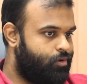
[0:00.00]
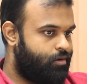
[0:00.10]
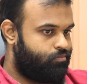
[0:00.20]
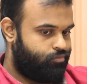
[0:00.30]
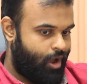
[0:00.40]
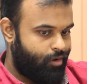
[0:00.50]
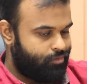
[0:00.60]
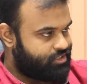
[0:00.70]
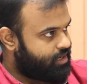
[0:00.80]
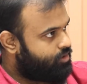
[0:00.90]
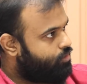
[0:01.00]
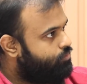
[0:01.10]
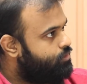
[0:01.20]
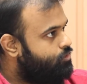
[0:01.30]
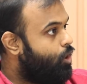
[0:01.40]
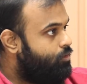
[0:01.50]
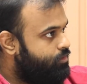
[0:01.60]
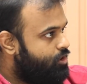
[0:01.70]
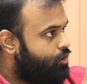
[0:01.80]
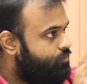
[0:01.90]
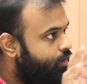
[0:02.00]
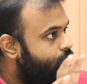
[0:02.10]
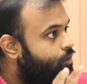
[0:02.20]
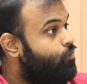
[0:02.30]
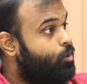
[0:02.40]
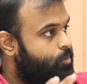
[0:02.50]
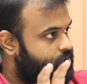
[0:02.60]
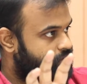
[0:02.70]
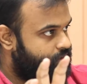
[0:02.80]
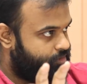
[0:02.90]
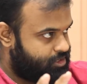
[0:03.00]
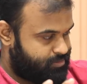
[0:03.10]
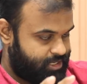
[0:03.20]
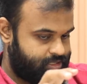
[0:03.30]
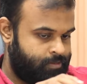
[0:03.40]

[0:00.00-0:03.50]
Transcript: were how we started off with, or we got the flavor of automation in the first place.